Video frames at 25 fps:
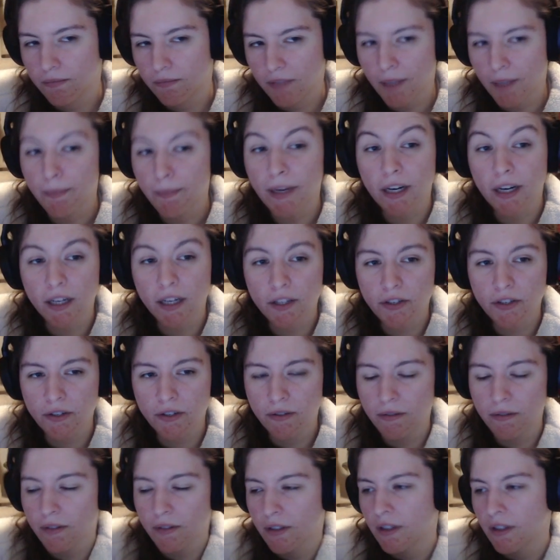compared it
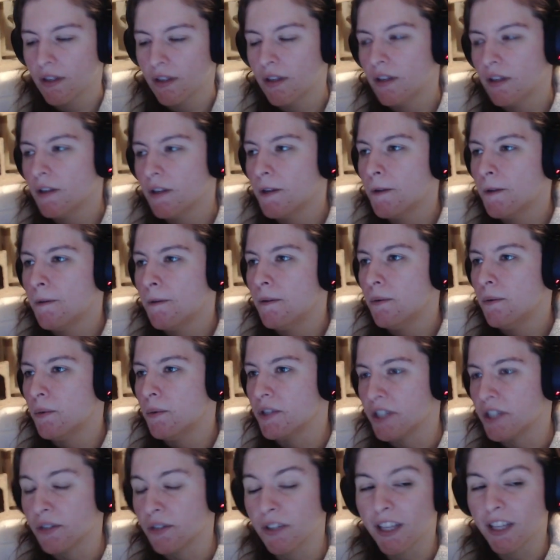to,
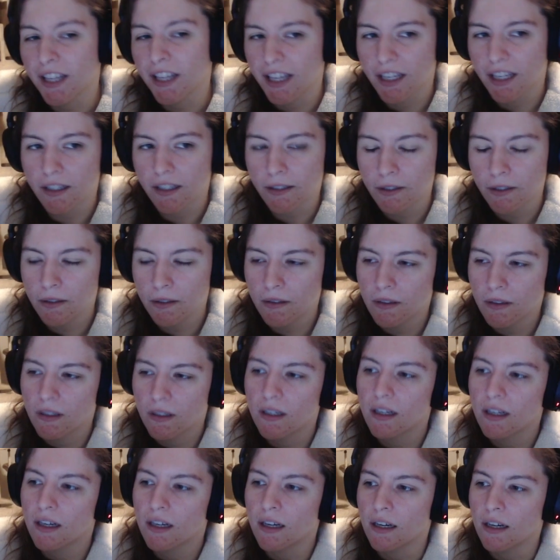which I really like Clue.
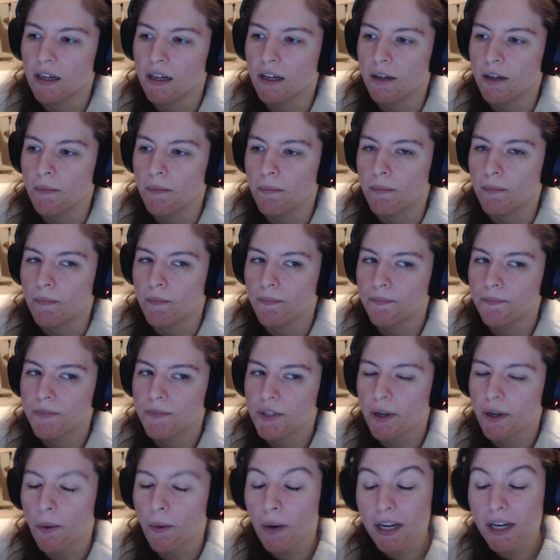
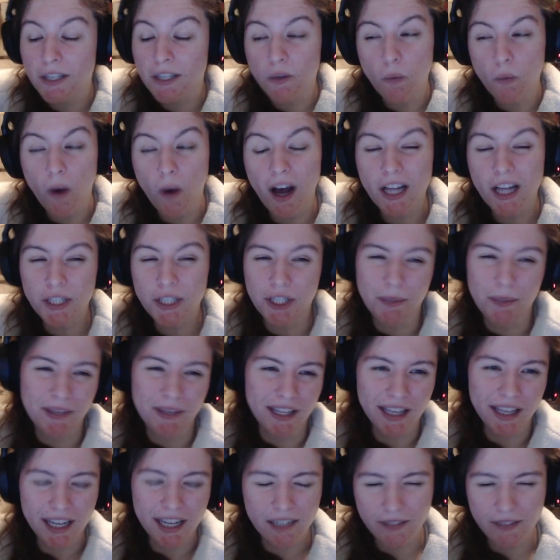So I wanted to watch it, but
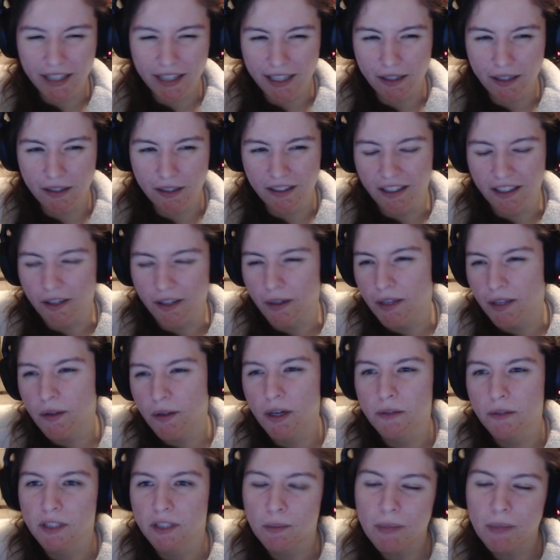then kind of like, you know, either
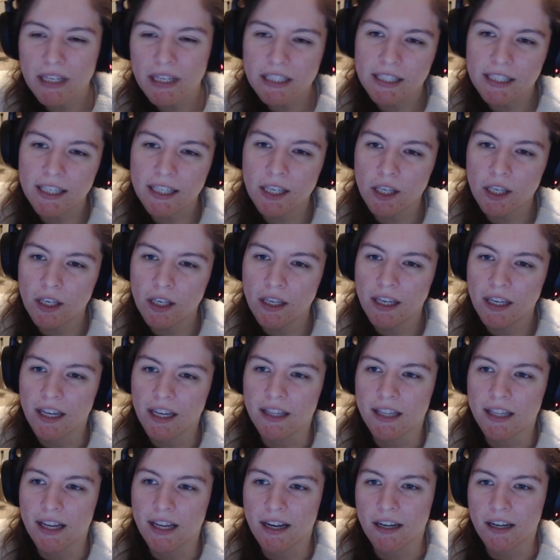I was busy
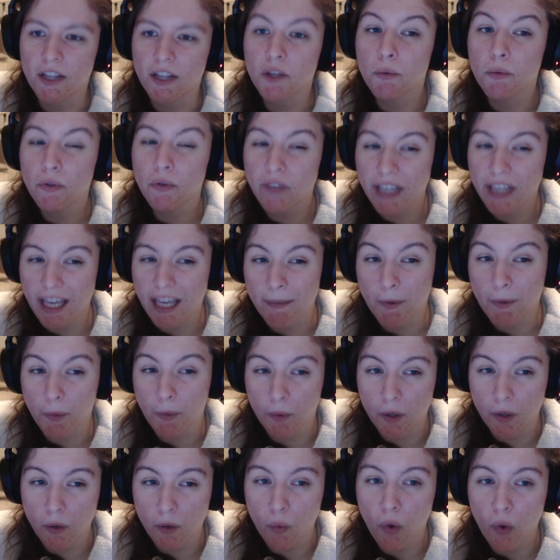and then another movie came out I
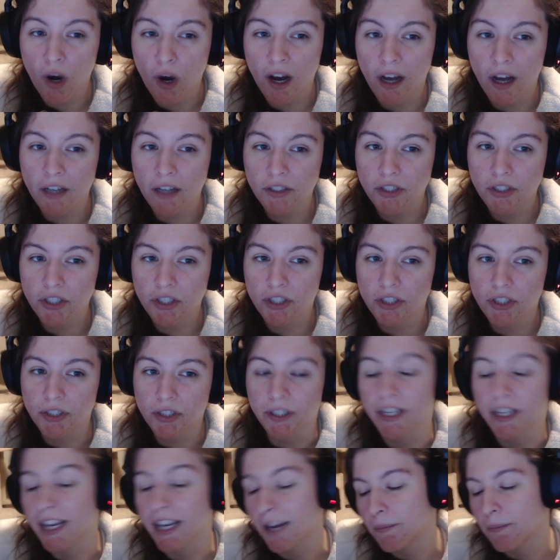wanted to watch,
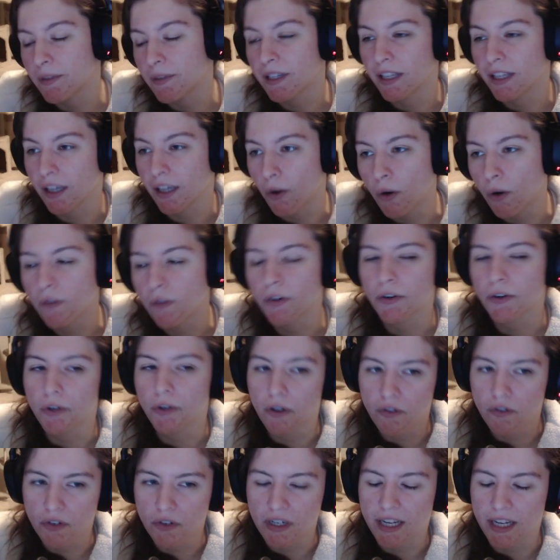and it happened like over and
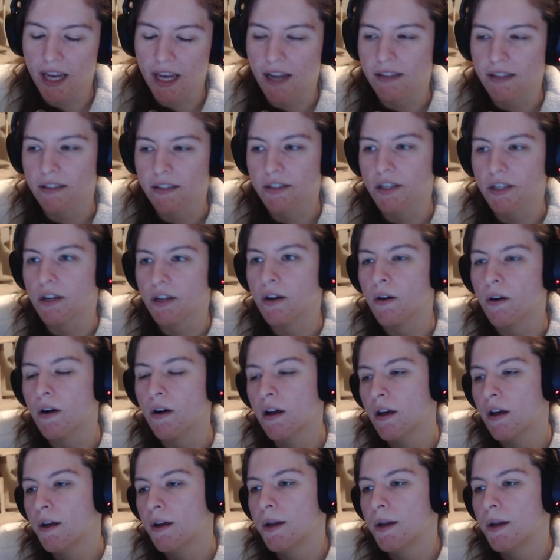over again. So